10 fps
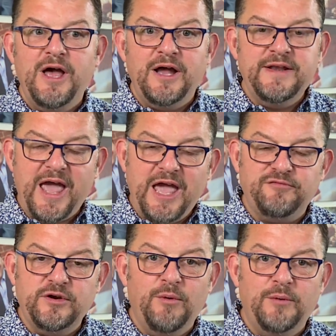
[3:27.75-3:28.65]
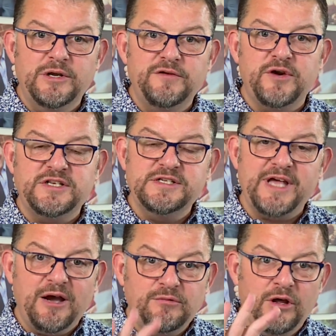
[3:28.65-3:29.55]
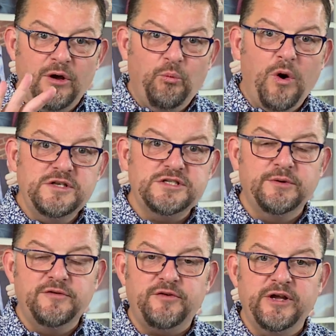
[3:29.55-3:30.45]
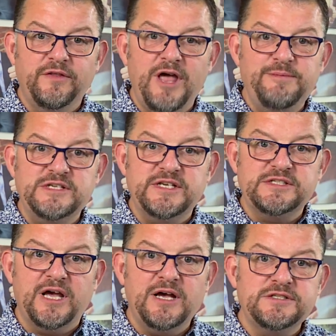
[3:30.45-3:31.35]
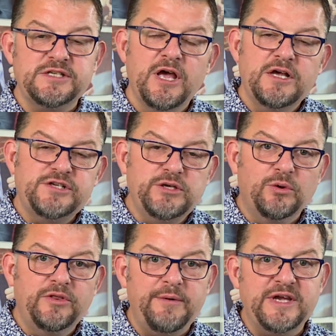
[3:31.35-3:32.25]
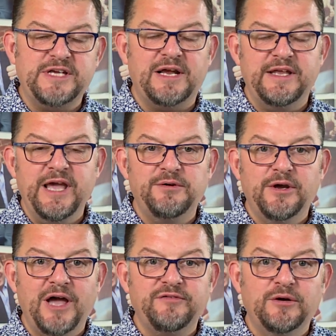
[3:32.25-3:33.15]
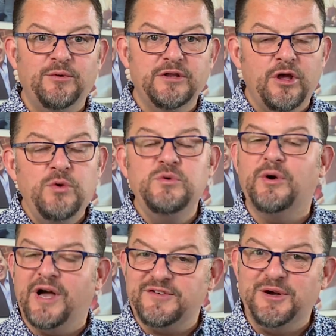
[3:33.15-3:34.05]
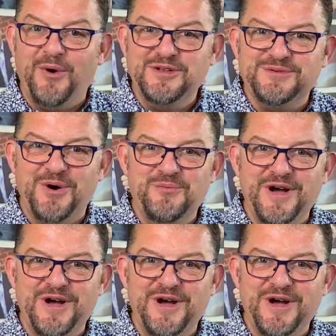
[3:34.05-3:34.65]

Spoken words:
and everyone will have written down 1, 2 and 3 on their business cards, so you'll know exactly who you're having a one-to-one